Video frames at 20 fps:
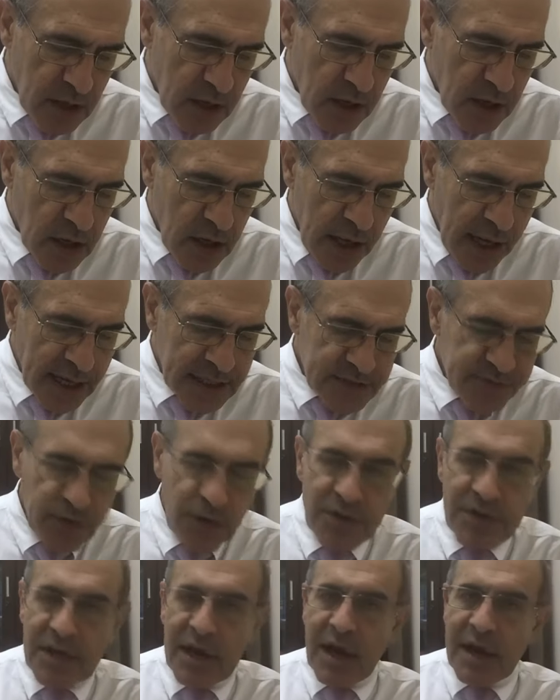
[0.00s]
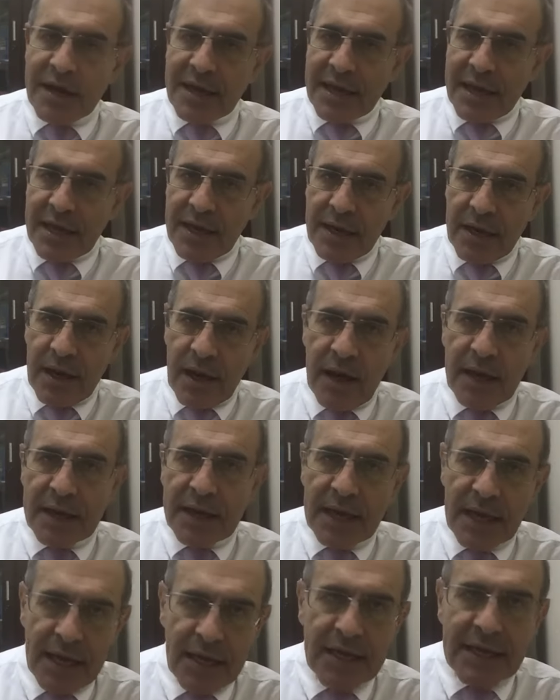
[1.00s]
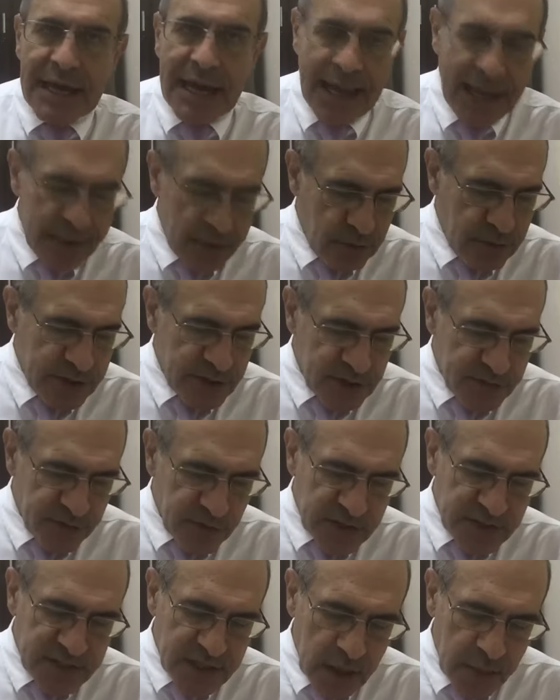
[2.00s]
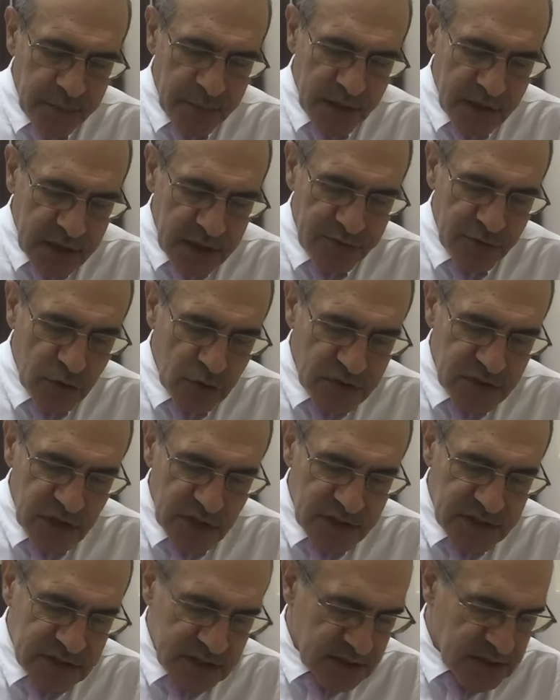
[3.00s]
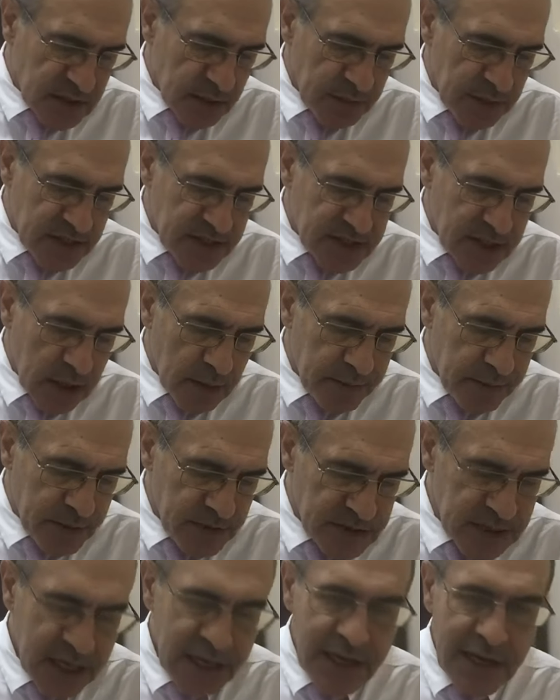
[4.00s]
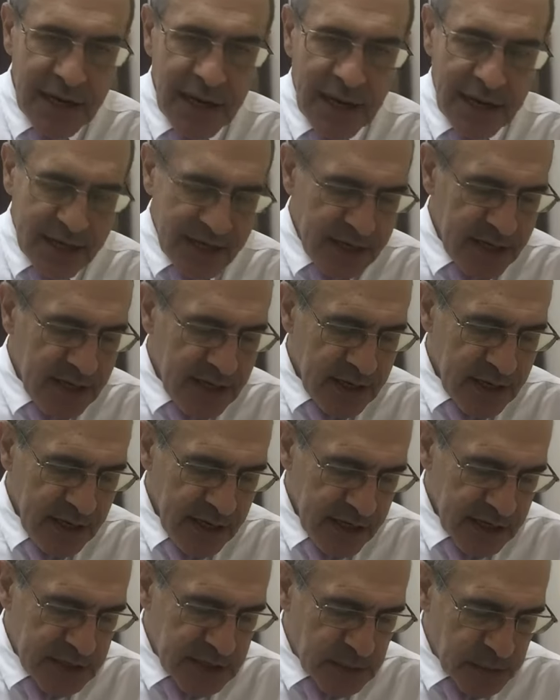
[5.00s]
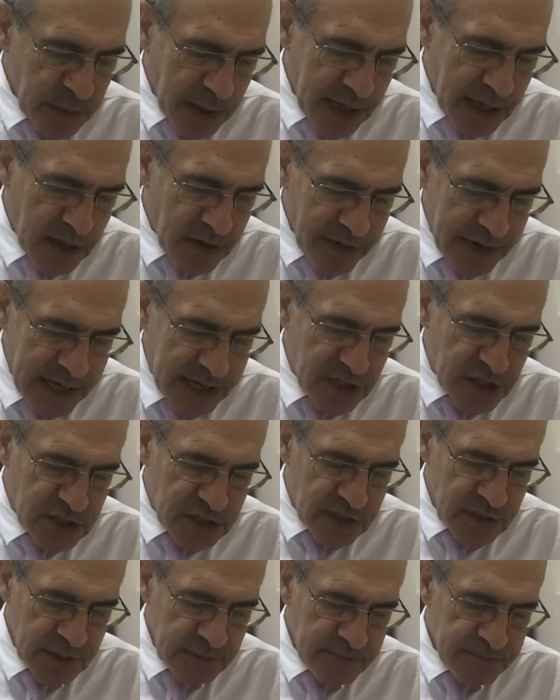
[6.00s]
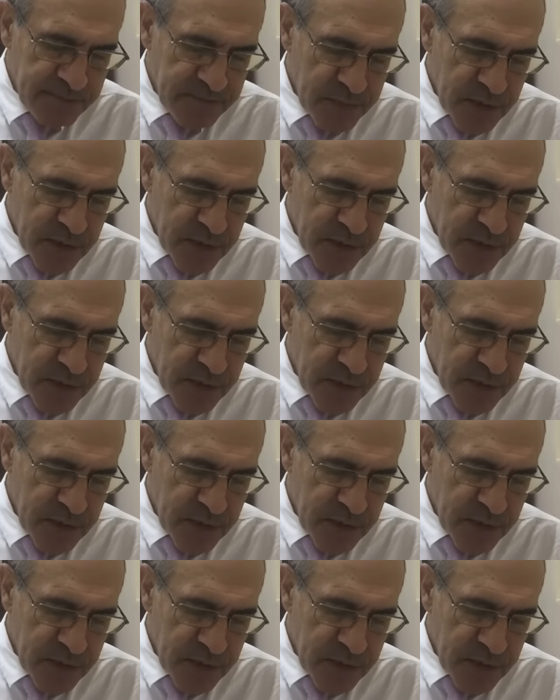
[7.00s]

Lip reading: As for the archaic language, for example, I'll give you just some examples like expiration,